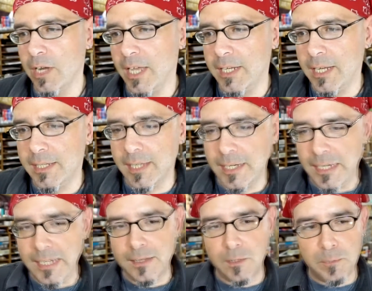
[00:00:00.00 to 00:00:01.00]
and that they
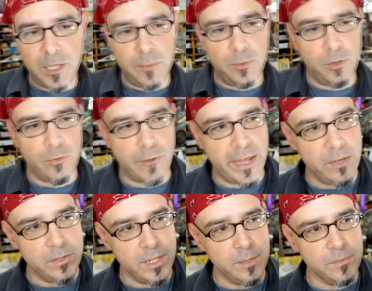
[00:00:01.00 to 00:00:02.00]
need the people
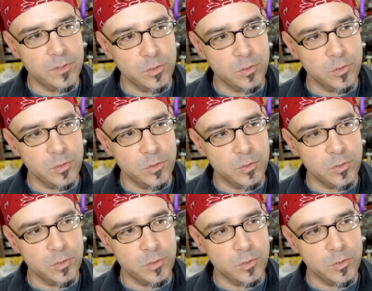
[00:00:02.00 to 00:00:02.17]
around them